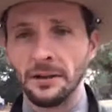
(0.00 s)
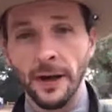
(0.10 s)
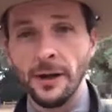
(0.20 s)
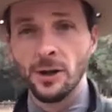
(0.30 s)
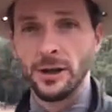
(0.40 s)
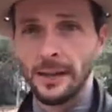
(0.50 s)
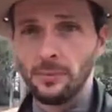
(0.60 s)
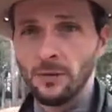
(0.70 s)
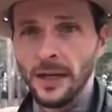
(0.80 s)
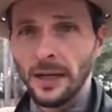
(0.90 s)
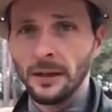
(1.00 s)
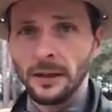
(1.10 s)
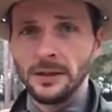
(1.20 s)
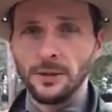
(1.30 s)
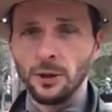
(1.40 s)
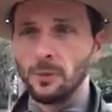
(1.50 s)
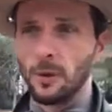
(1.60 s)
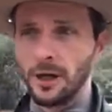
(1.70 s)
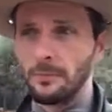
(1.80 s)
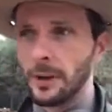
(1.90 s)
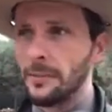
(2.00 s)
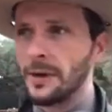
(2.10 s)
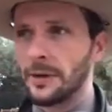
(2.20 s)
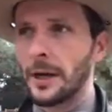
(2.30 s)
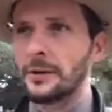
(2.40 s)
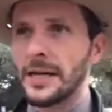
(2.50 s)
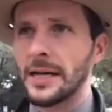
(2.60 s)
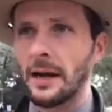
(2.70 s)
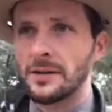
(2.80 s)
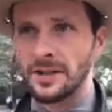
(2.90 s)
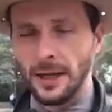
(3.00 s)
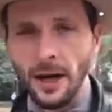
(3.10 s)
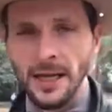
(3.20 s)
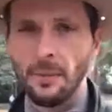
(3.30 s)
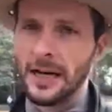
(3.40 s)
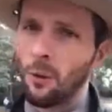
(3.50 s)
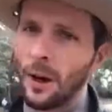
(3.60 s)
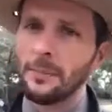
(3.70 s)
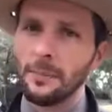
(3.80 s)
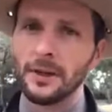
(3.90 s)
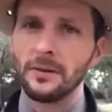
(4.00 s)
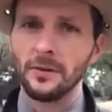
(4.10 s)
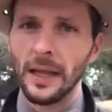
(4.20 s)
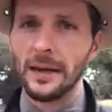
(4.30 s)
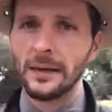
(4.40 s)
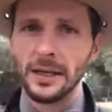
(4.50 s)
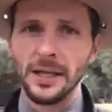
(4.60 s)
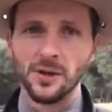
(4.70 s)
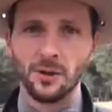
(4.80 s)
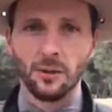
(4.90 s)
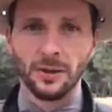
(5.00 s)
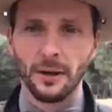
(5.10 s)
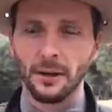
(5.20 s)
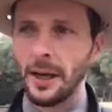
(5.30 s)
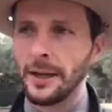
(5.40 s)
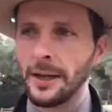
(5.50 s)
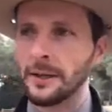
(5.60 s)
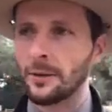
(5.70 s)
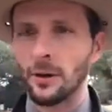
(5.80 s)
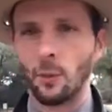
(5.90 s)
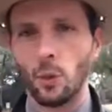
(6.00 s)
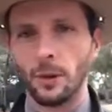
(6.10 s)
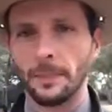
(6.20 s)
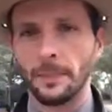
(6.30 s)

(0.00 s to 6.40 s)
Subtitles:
Eventually, they moved inland to New Bern and Plymouth and other towns, and they occupied quite a bit of land in eastern North Carolina during the war.